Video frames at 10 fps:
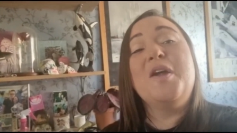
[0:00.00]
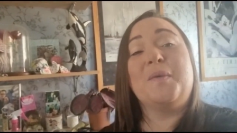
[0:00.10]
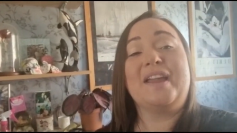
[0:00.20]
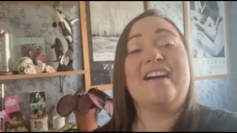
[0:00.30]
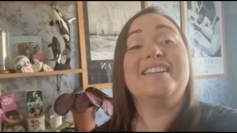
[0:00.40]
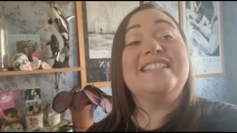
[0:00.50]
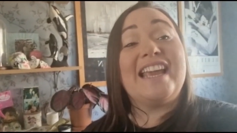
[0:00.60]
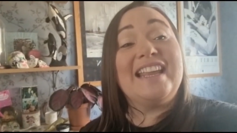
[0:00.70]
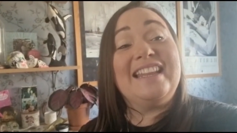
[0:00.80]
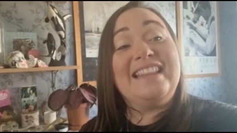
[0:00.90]
We are
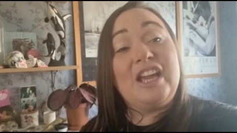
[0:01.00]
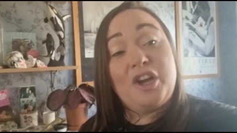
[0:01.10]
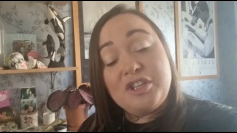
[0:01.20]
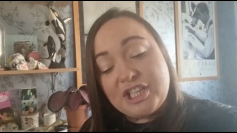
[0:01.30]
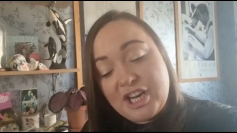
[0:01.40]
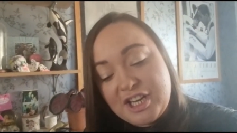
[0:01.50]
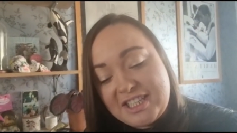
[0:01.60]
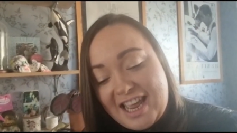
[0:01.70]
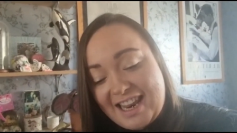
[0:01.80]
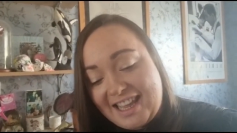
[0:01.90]
staying in the Ocean
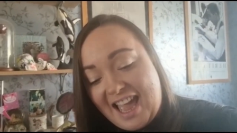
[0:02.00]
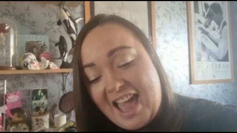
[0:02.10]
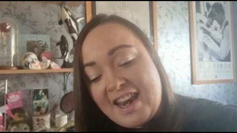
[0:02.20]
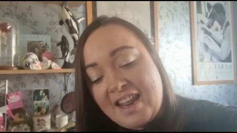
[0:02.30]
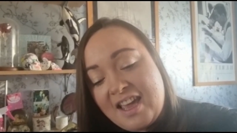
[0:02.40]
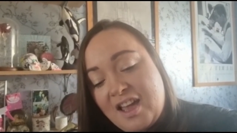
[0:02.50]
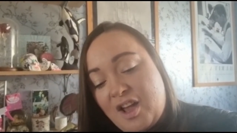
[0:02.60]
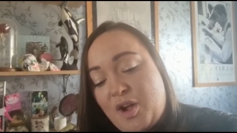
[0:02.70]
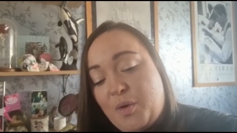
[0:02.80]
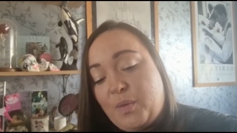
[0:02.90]
Hotel again,
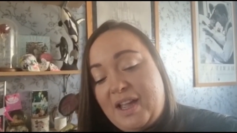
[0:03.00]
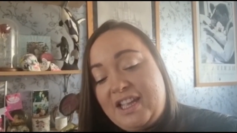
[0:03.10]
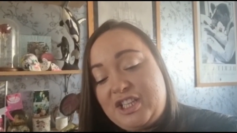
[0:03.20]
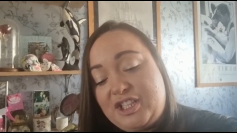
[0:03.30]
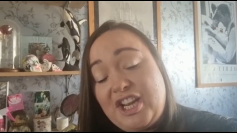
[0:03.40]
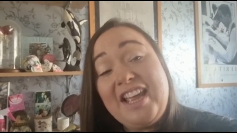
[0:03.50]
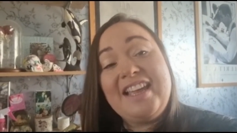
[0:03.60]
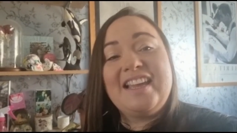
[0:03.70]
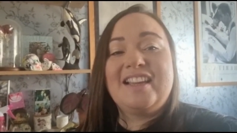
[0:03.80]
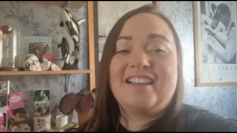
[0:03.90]
which
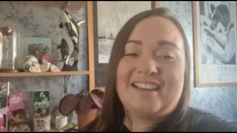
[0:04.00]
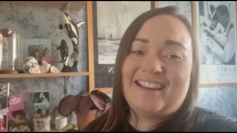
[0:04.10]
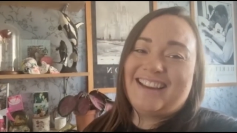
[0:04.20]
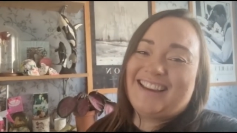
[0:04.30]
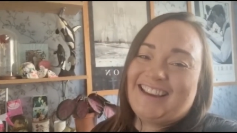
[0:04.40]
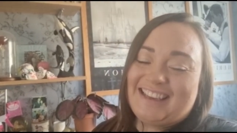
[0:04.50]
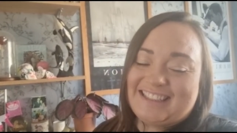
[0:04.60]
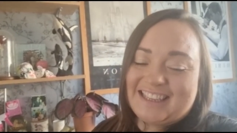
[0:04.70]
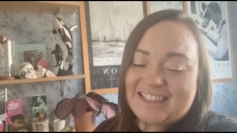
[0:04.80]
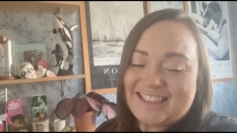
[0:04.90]
is
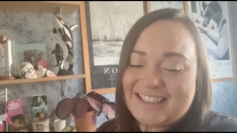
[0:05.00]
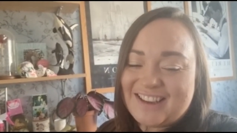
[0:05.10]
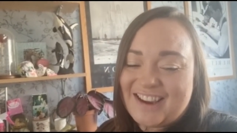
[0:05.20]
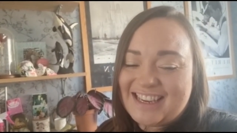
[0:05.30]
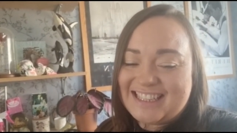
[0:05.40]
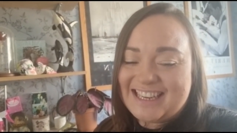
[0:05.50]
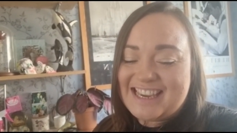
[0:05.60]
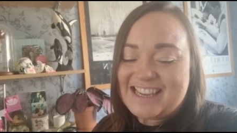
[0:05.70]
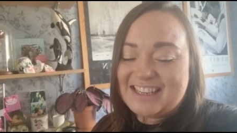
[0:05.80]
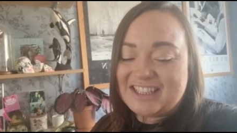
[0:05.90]

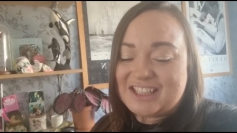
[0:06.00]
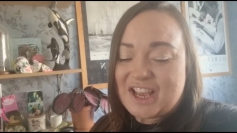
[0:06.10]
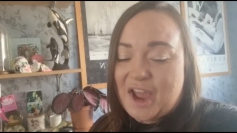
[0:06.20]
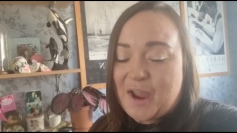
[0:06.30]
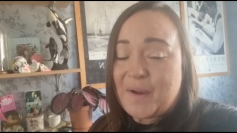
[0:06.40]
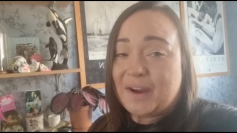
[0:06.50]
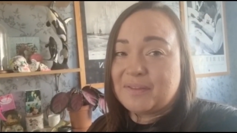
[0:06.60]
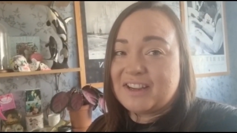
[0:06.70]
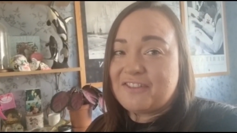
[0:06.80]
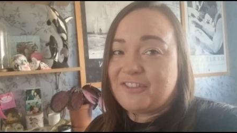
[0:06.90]
exciting. So I'm
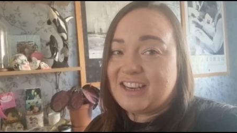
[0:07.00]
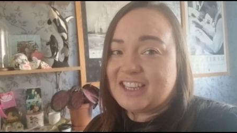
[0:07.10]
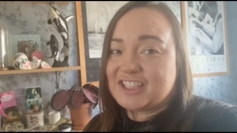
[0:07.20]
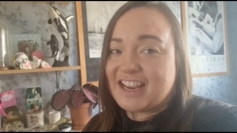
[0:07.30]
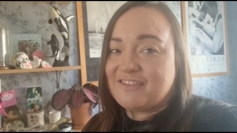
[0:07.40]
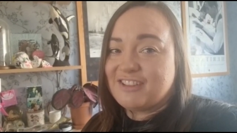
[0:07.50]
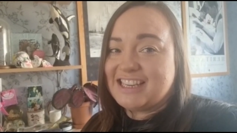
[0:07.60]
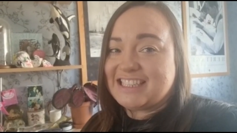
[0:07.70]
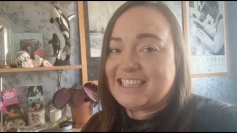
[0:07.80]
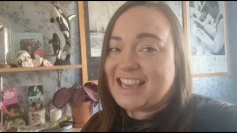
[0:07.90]
gonna finish getting
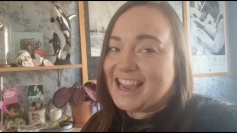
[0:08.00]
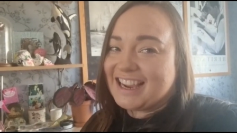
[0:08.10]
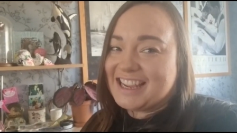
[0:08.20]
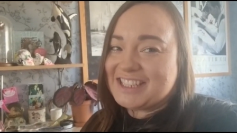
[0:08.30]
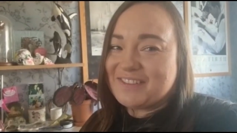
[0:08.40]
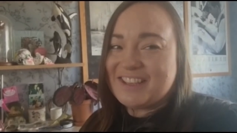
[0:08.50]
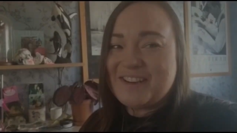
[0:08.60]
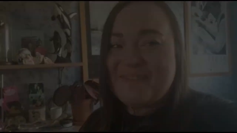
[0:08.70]
ready and catch up with you in a